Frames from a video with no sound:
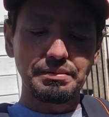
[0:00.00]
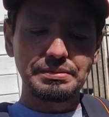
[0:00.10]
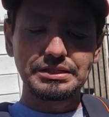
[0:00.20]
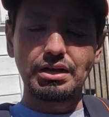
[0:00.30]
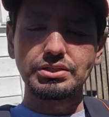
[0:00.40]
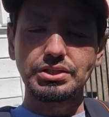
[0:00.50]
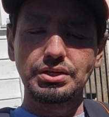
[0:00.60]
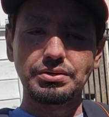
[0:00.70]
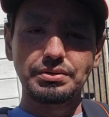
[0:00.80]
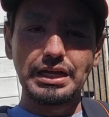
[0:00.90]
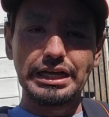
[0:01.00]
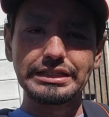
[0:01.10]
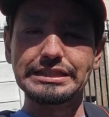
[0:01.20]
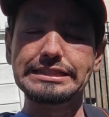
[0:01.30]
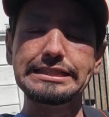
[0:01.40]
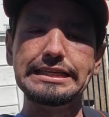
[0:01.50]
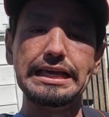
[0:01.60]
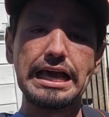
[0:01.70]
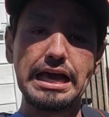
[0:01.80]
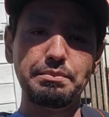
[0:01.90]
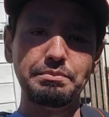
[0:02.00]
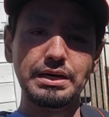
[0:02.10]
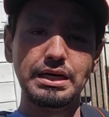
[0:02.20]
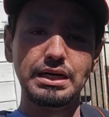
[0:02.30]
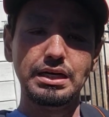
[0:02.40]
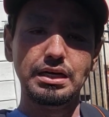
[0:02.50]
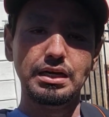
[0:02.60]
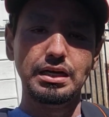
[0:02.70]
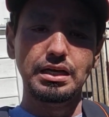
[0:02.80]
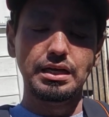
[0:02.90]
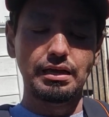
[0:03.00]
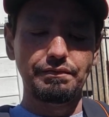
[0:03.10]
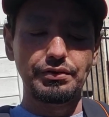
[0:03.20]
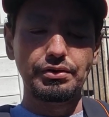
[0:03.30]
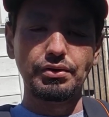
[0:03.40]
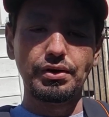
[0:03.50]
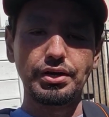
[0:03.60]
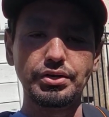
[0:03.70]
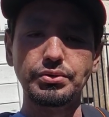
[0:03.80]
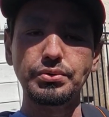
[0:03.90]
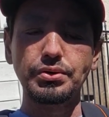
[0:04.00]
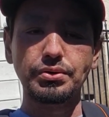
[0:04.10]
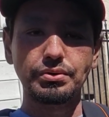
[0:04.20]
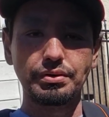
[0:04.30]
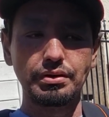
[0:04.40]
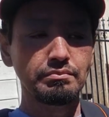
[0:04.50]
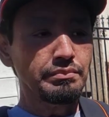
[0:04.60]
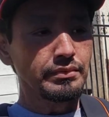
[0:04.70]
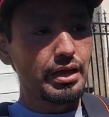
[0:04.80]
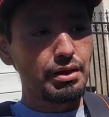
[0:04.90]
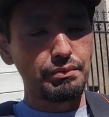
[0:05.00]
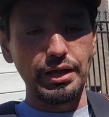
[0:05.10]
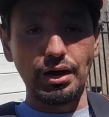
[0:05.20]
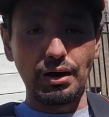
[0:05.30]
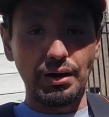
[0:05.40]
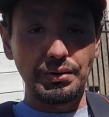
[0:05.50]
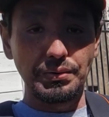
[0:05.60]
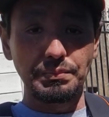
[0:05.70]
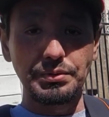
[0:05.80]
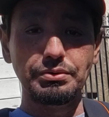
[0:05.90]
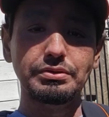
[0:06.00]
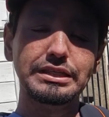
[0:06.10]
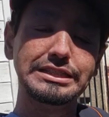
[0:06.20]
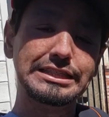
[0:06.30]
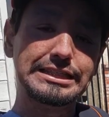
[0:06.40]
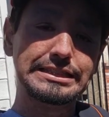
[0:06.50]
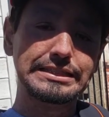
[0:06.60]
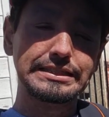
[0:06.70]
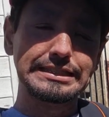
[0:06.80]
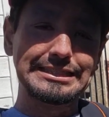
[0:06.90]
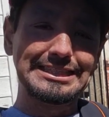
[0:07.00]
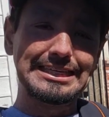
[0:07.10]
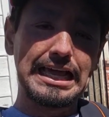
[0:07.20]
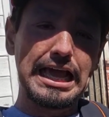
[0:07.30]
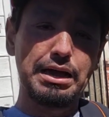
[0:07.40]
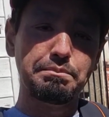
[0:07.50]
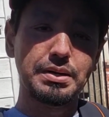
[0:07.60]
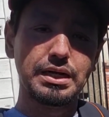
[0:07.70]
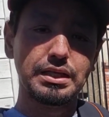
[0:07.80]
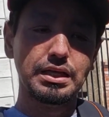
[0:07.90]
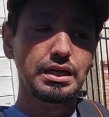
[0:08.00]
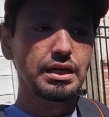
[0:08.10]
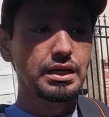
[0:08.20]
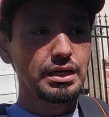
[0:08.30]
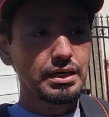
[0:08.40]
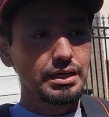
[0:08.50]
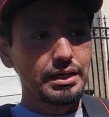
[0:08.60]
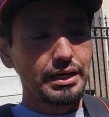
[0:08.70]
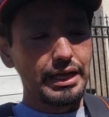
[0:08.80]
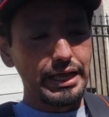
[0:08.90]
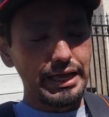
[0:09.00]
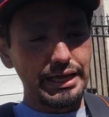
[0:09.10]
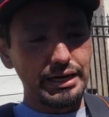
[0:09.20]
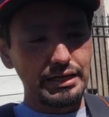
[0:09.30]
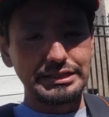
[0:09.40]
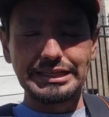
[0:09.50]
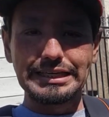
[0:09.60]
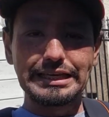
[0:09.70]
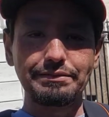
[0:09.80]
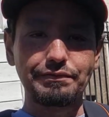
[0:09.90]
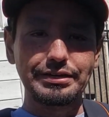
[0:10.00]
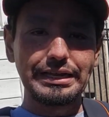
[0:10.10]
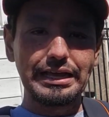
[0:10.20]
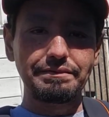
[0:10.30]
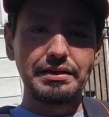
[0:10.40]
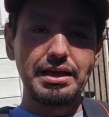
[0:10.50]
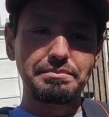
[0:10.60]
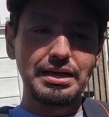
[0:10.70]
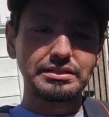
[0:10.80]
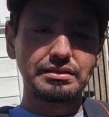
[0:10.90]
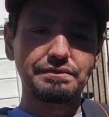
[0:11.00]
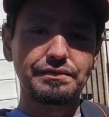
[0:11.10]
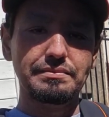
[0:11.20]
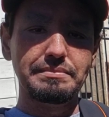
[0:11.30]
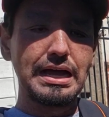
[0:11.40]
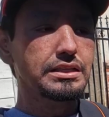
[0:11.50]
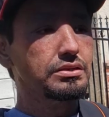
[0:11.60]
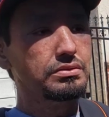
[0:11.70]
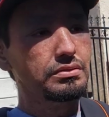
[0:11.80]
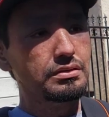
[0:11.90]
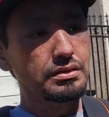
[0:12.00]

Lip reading: It's also known as DM. If you go on Google and write autoimmune disease, DM, and D for Dave, M as in for Manuel.